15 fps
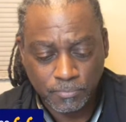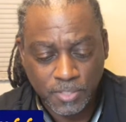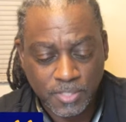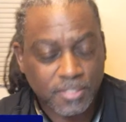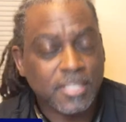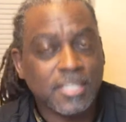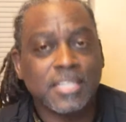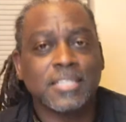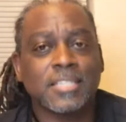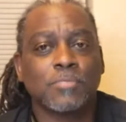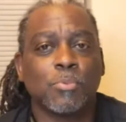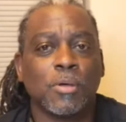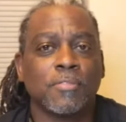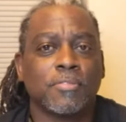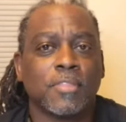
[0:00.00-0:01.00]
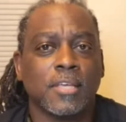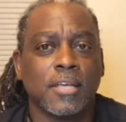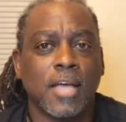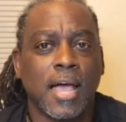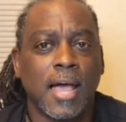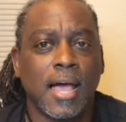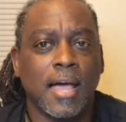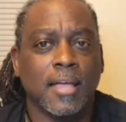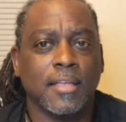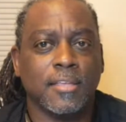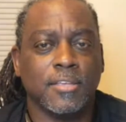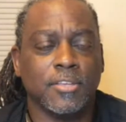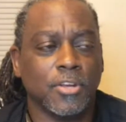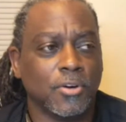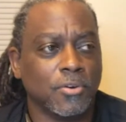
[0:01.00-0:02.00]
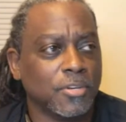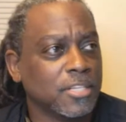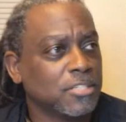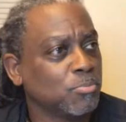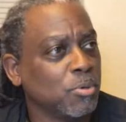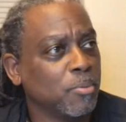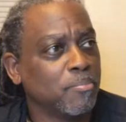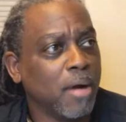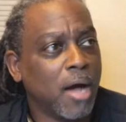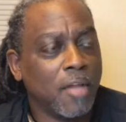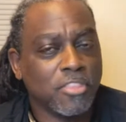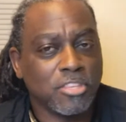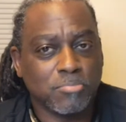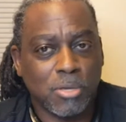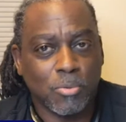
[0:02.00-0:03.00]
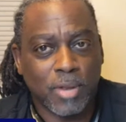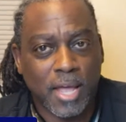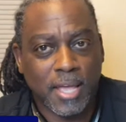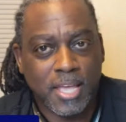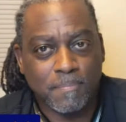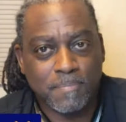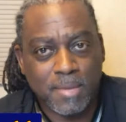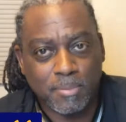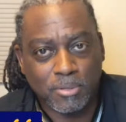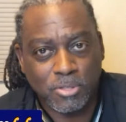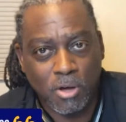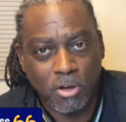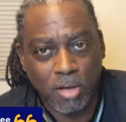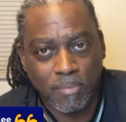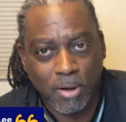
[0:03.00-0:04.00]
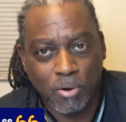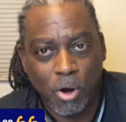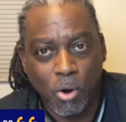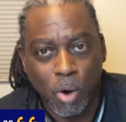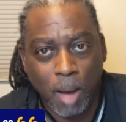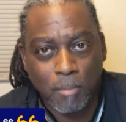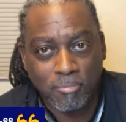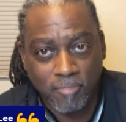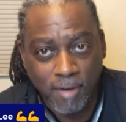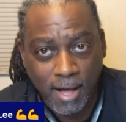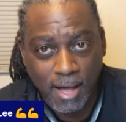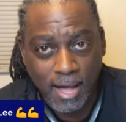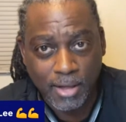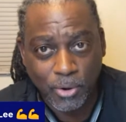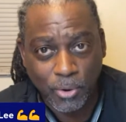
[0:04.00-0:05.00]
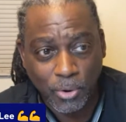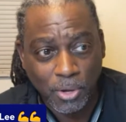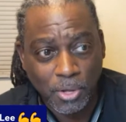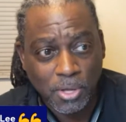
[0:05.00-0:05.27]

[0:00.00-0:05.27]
You see, this is one thing this is what bothers me when I hear people talk about, oh, I'm fine, or